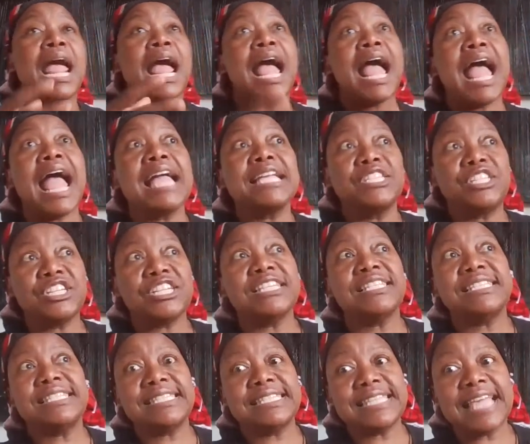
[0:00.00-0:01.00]
I just
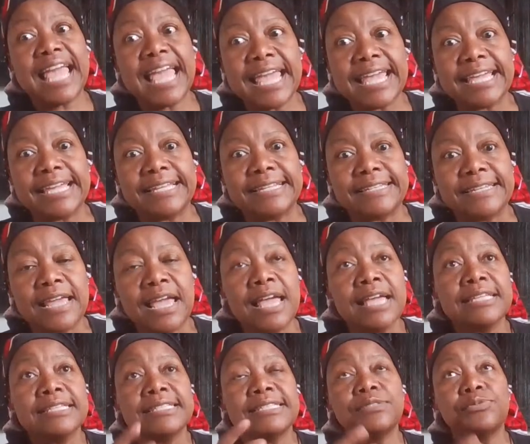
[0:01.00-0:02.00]
said,
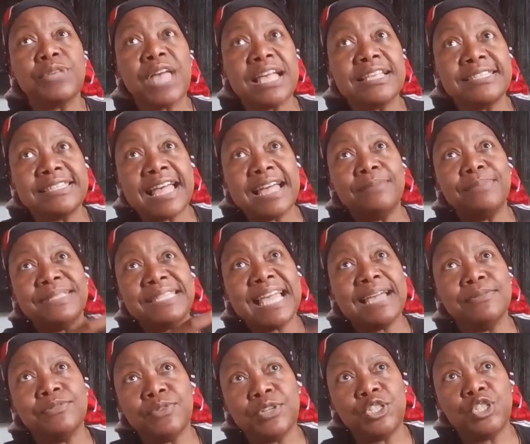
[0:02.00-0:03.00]

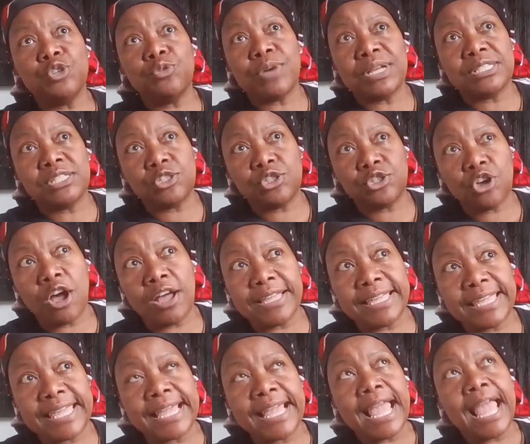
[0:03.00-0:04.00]
sometimes when she was
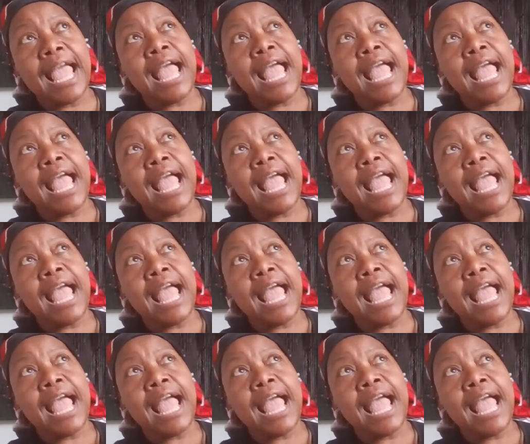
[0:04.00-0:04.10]
talking,